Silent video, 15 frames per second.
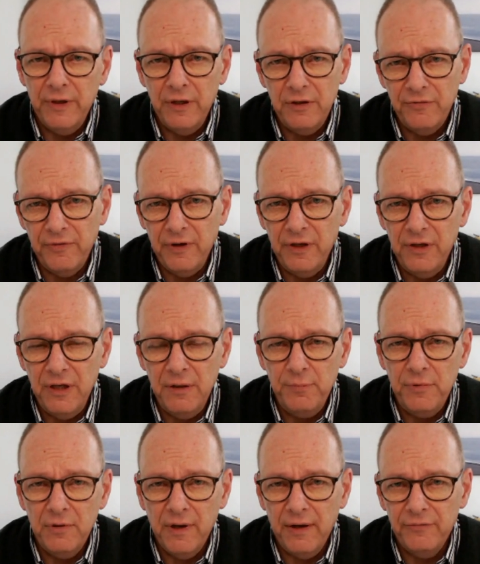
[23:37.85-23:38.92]
When it's very
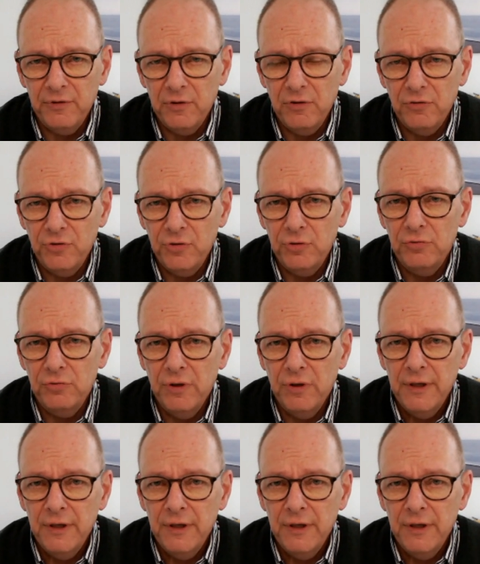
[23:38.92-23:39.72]
deep, you have to go to